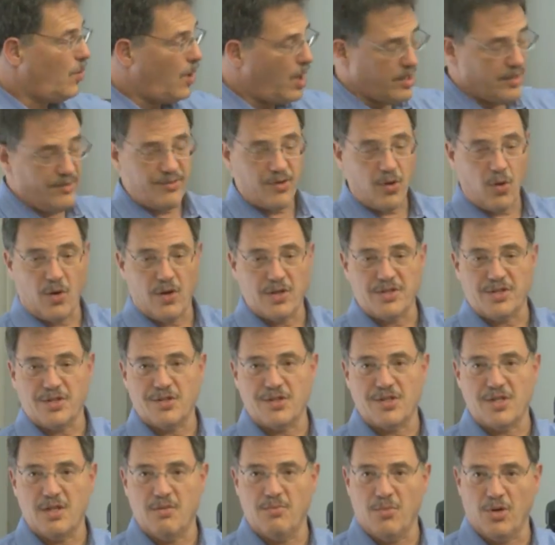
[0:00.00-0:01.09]
One, of course,
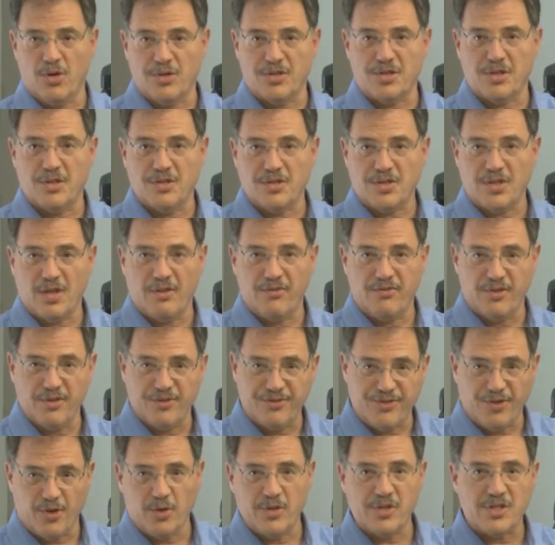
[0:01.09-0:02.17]
is the emergence of the
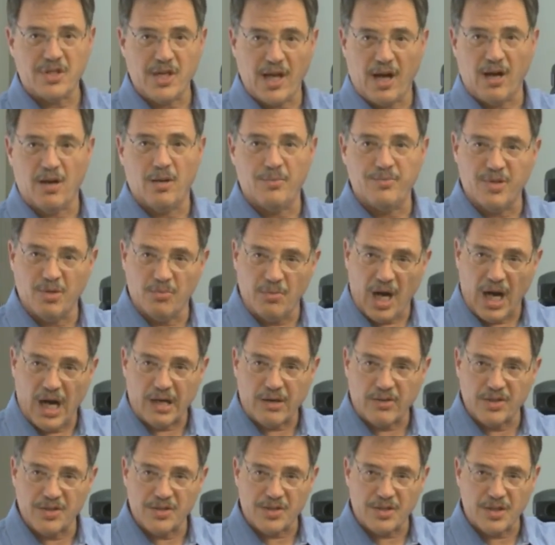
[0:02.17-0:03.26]
first Arab
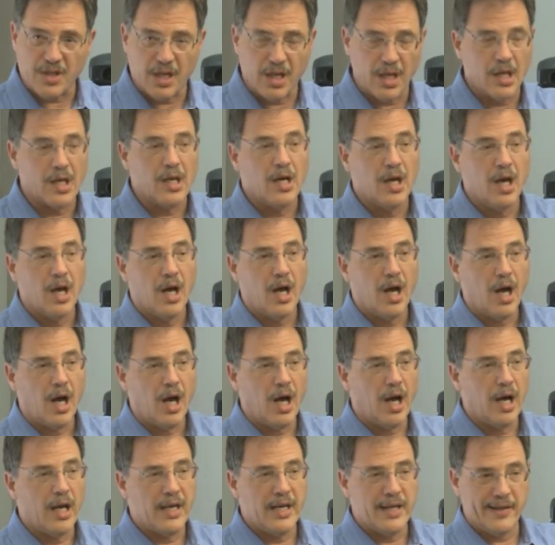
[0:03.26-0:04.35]
democracy
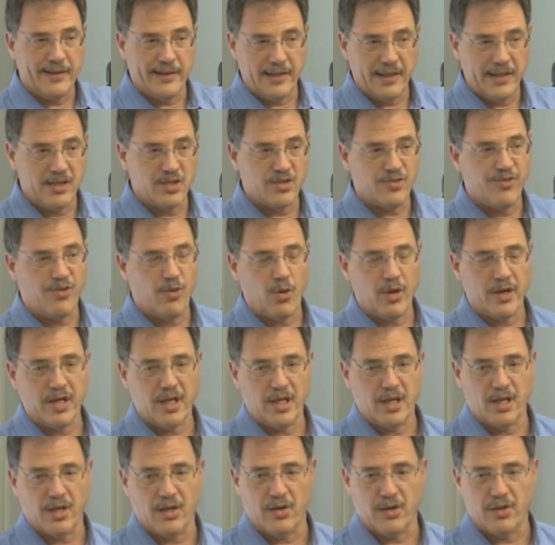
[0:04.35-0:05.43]
uh, in at least 40
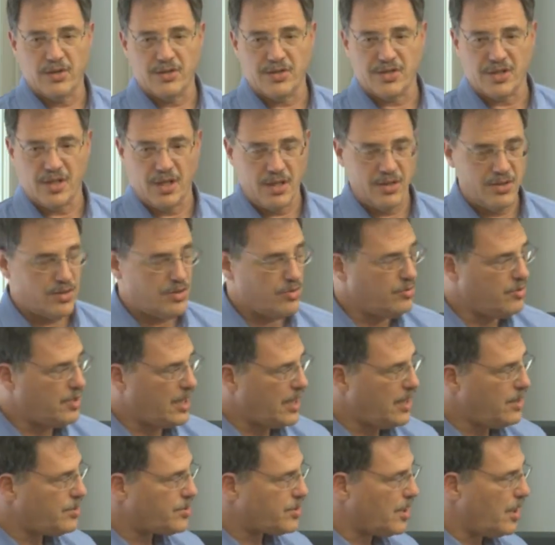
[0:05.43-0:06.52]
years in
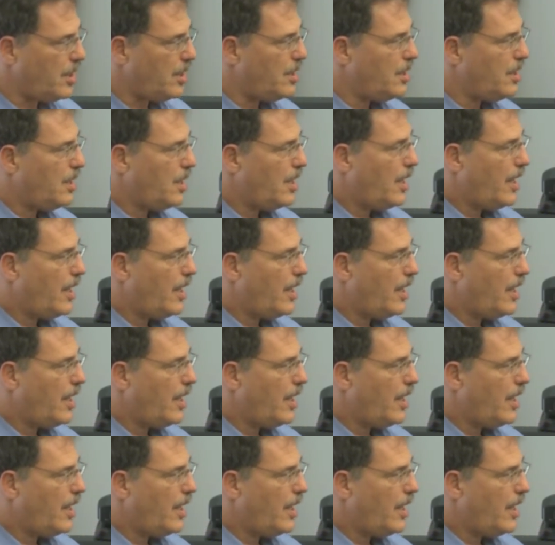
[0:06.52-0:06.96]
Tunisia.